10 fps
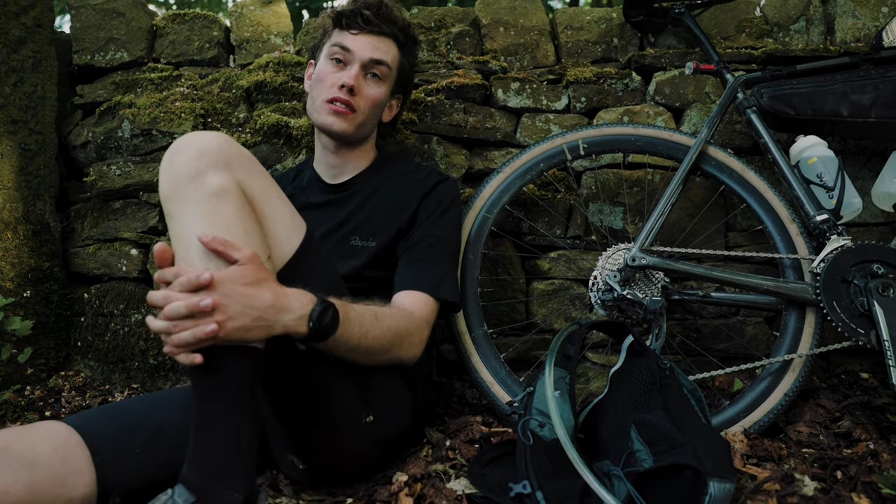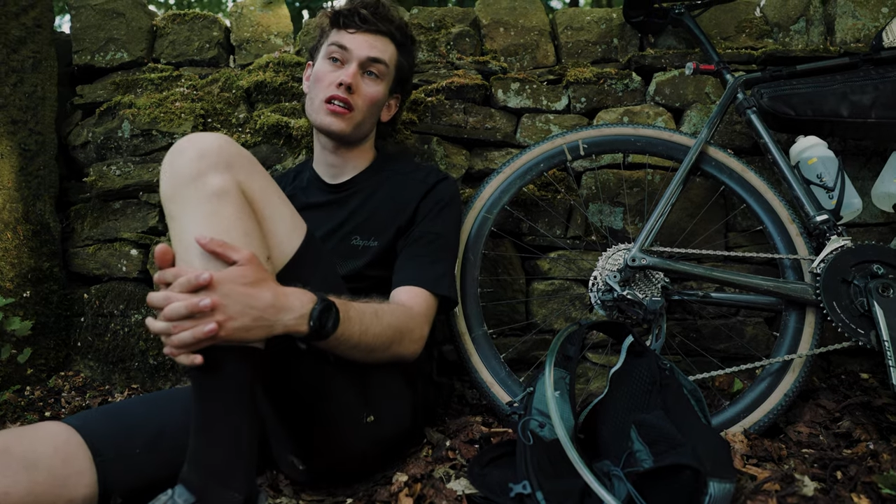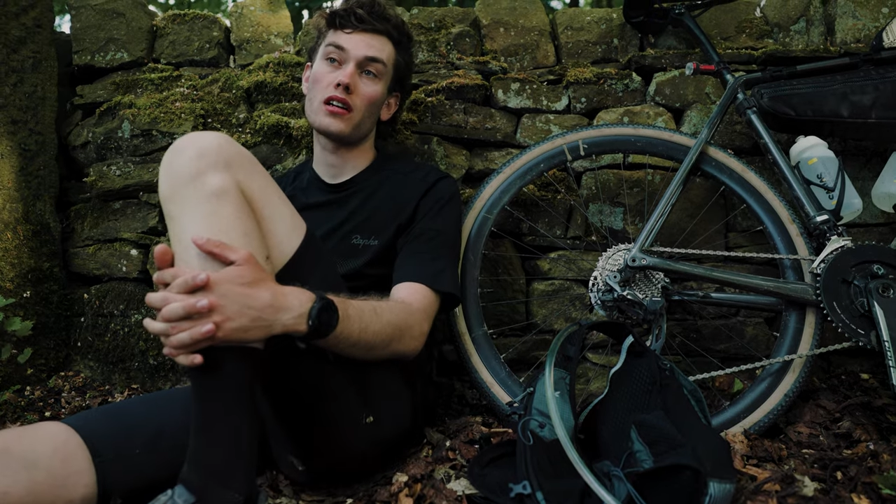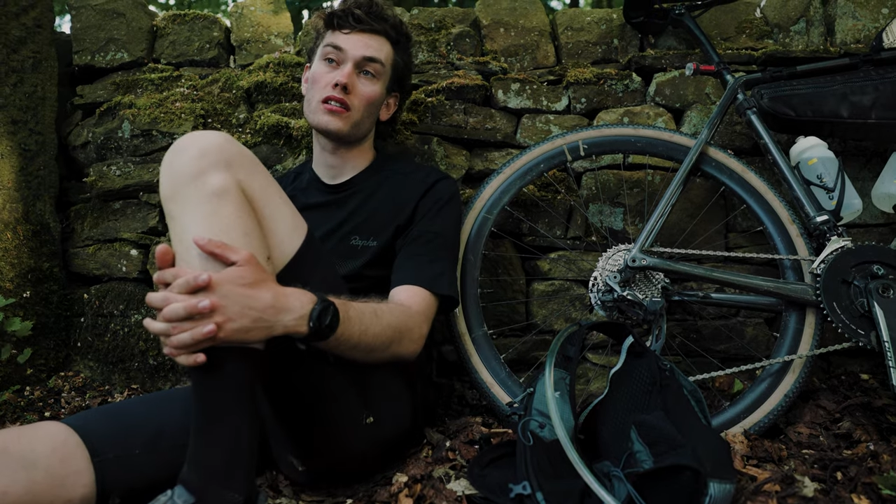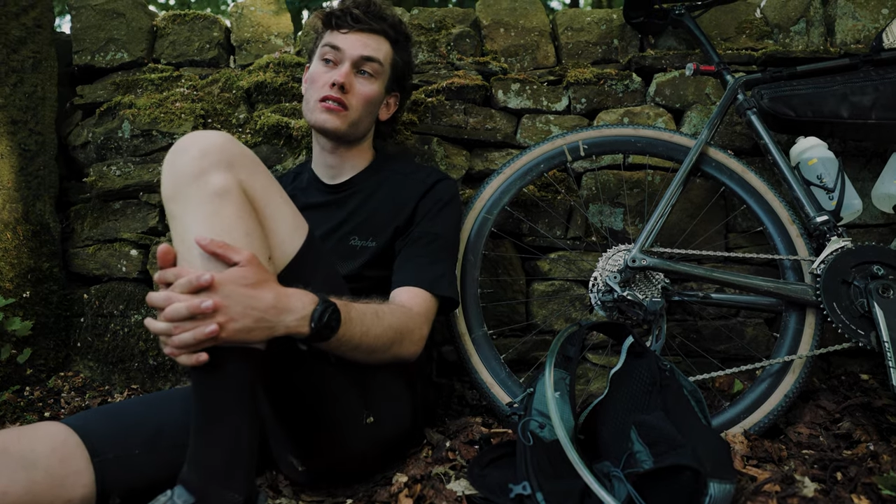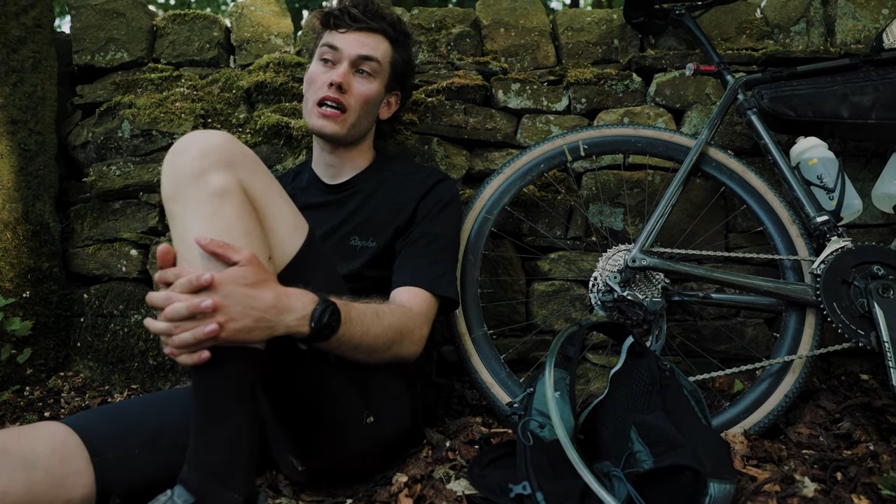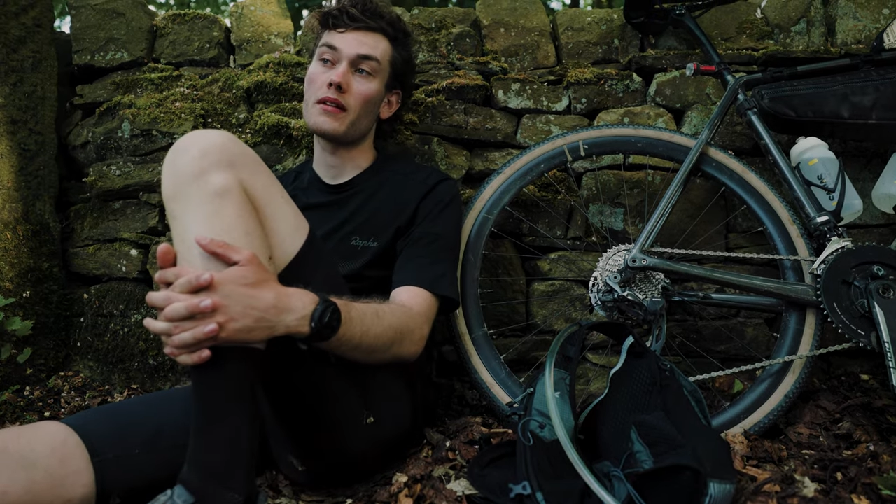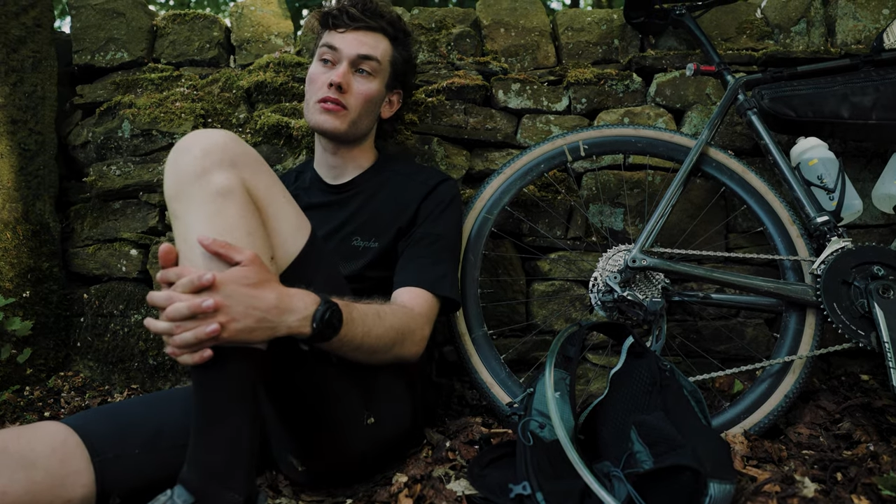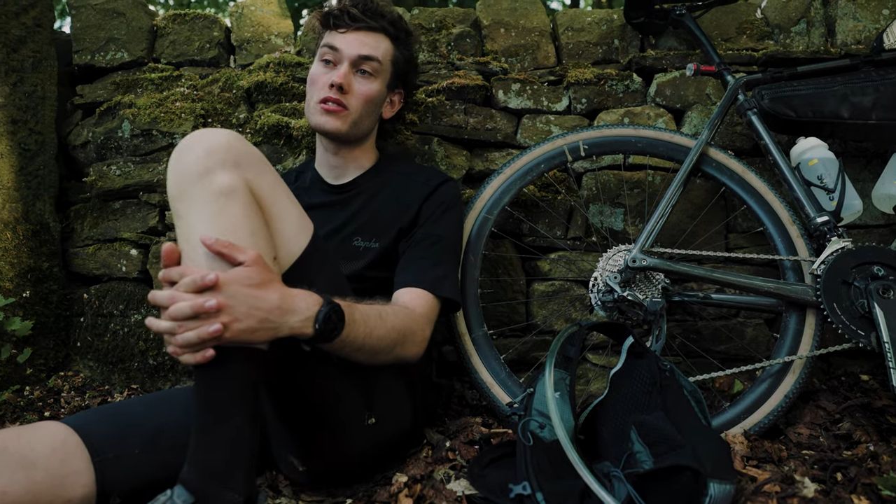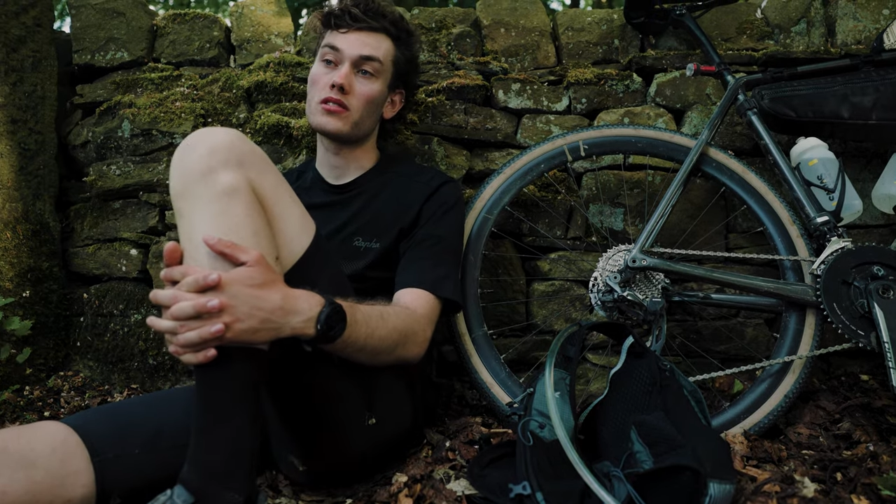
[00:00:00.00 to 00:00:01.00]
like
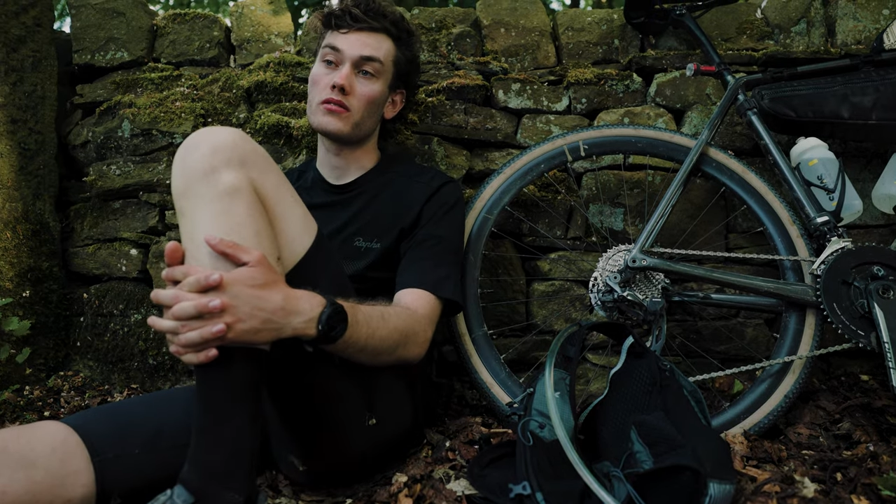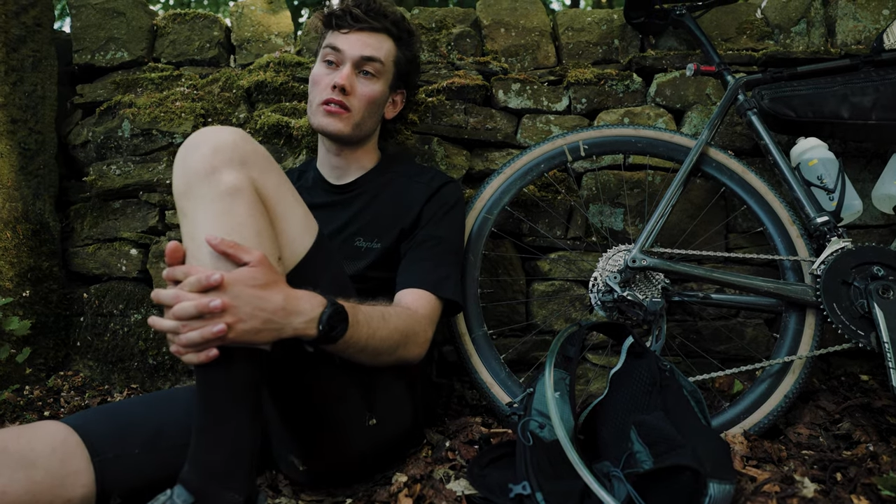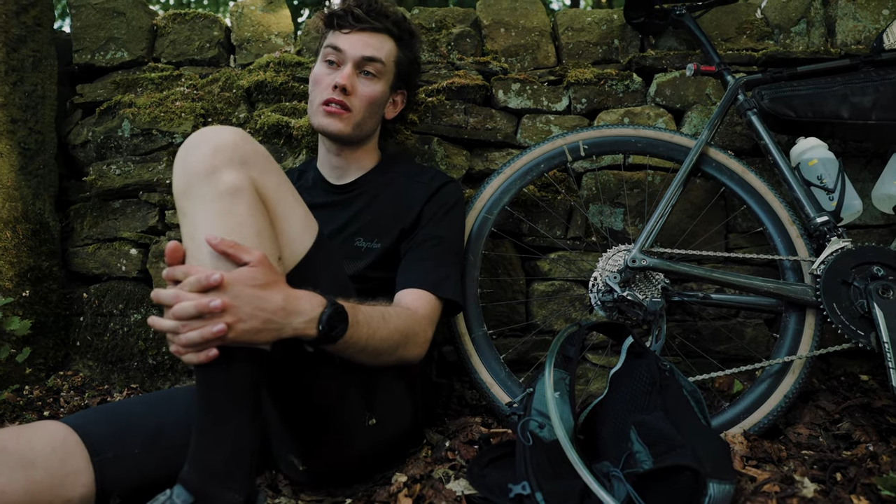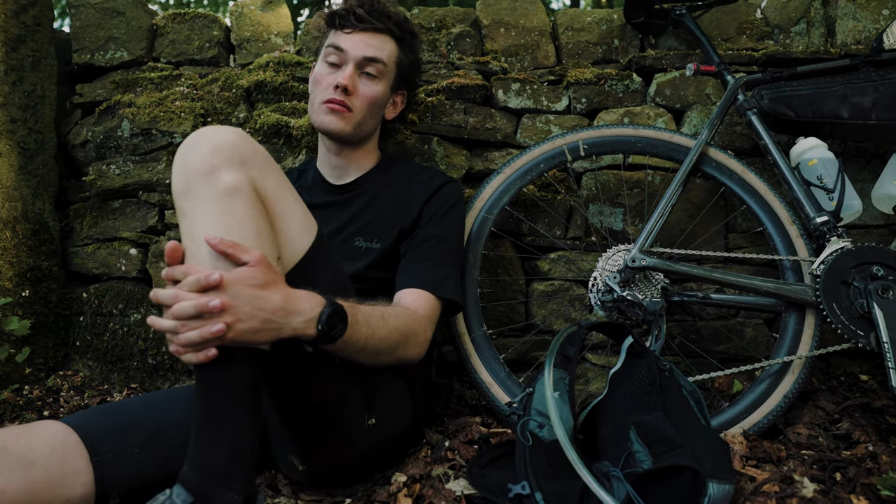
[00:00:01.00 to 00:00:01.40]
damage to it,